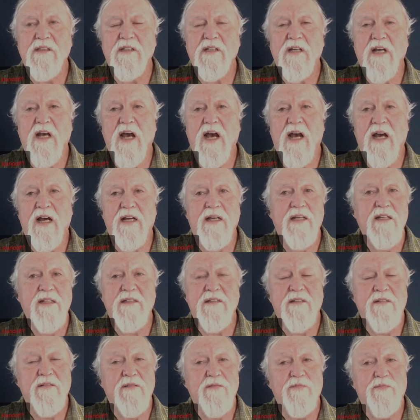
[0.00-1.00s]
I
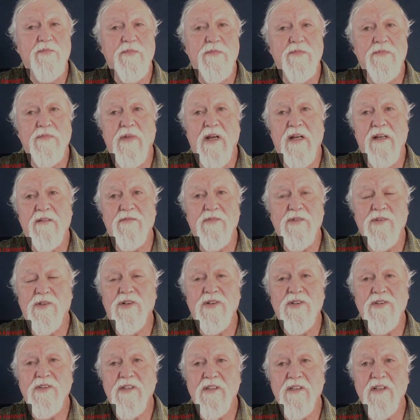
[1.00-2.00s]
have
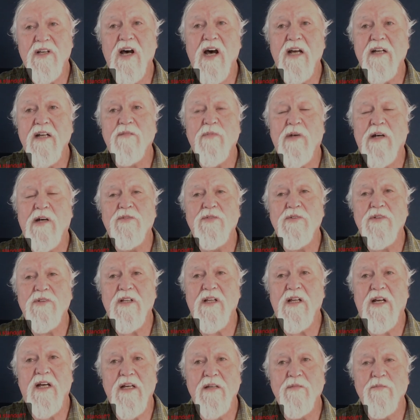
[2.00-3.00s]
learned a lot about
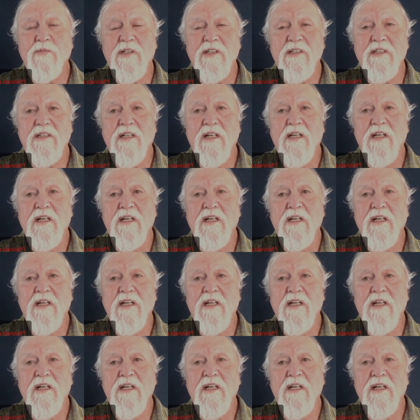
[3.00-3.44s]
climate.